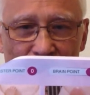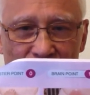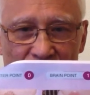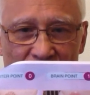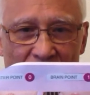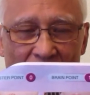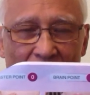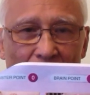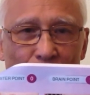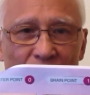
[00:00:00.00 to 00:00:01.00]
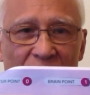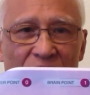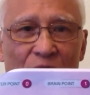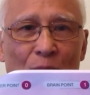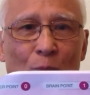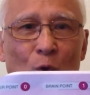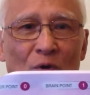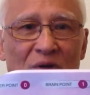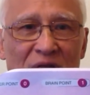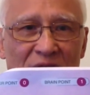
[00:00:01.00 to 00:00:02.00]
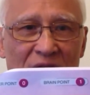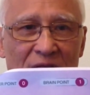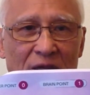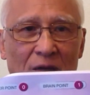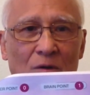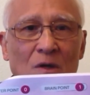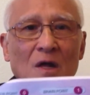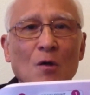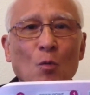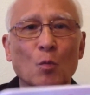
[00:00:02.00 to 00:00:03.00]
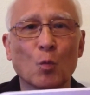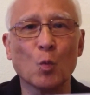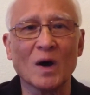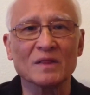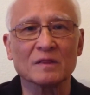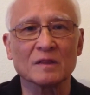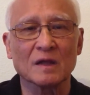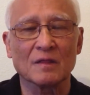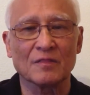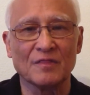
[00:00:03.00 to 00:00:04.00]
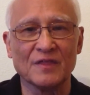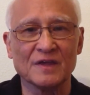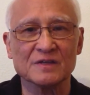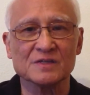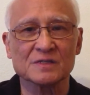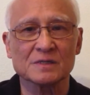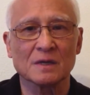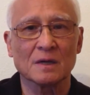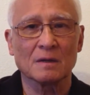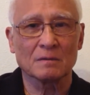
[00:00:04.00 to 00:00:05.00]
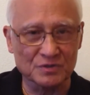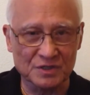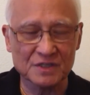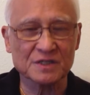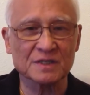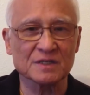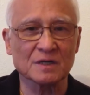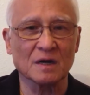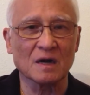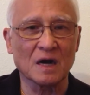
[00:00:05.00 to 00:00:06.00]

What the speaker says: you see, it will give you more in detail what this positionings are.